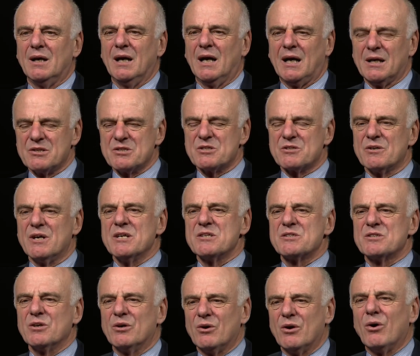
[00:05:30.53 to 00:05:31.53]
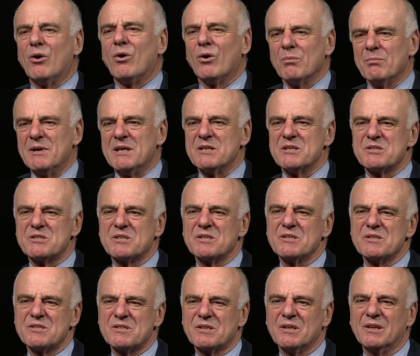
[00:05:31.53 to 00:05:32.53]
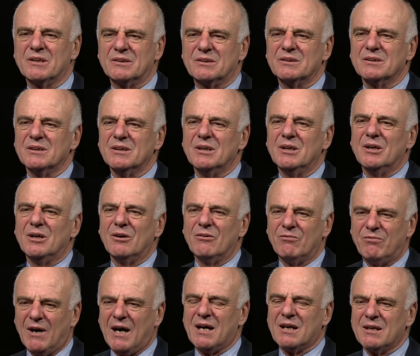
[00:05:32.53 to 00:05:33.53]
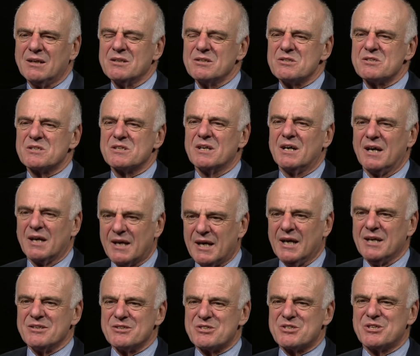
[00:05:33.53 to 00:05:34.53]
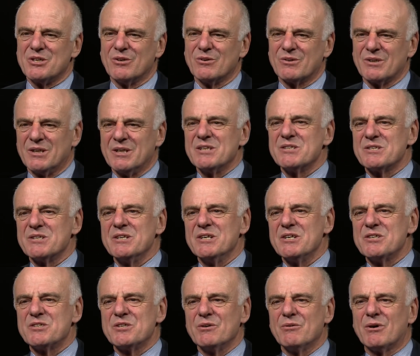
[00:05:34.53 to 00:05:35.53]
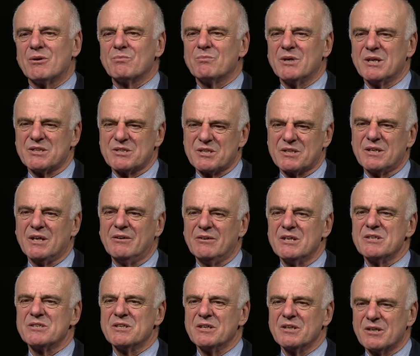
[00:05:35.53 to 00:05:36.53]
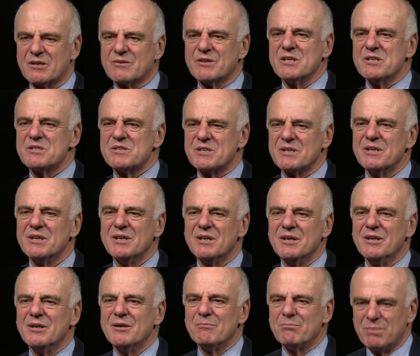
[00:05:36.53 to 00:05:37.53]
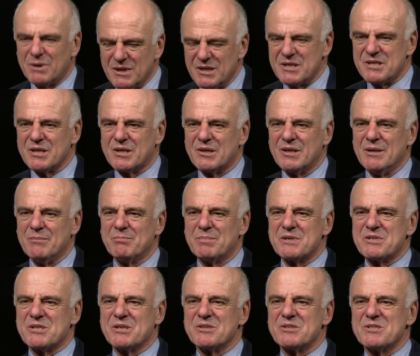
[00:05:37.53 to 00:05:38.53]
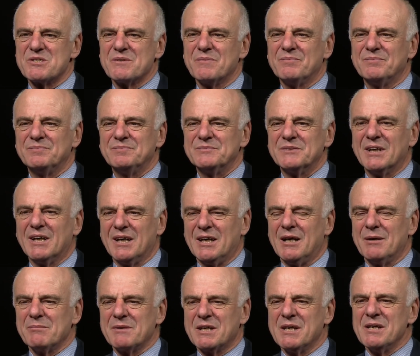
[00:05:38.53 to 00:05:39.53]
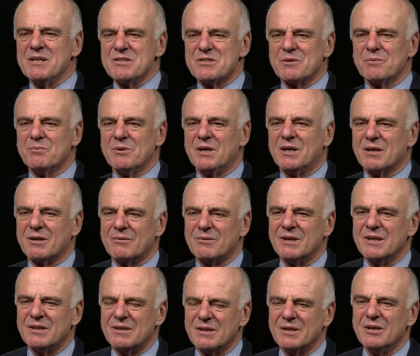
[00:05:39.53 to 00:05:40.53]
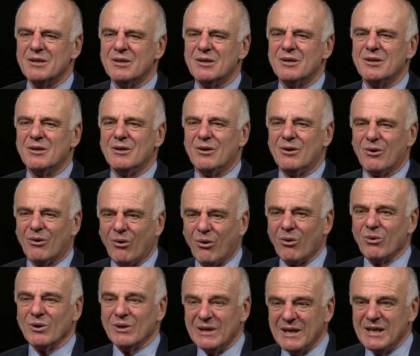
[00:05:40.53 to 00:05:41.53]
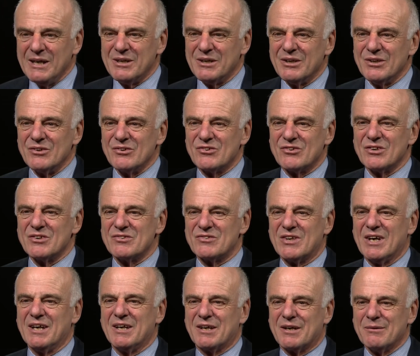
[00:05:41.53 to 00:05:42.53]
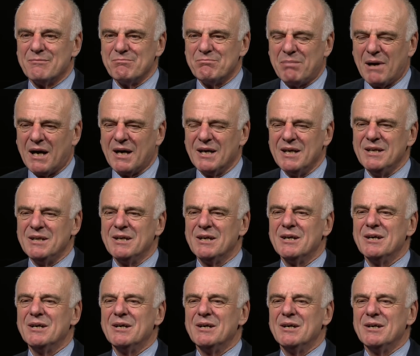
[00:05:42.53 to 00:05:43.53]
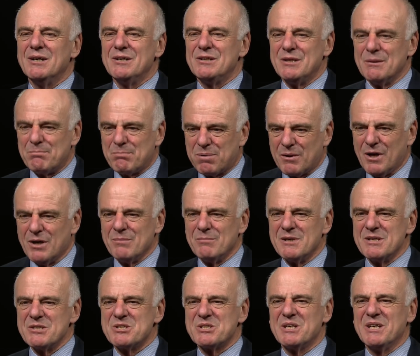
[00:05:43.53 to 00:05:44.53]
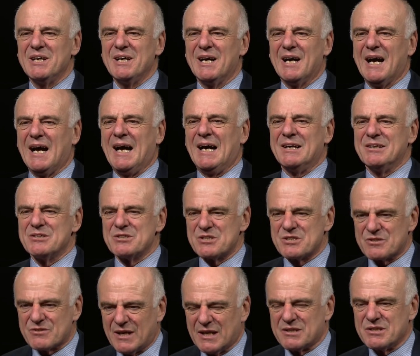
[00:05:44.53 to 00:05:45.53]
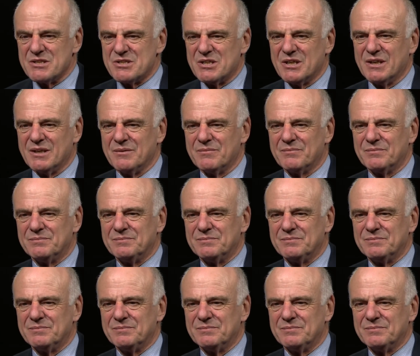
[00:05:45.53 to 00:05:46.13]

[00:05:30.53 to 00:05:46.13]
I'd stress to all ministers that violence against children is an issue on which there is increased political impetus. And I'm keen to work with all leaders as they combine diplomacy and strategy.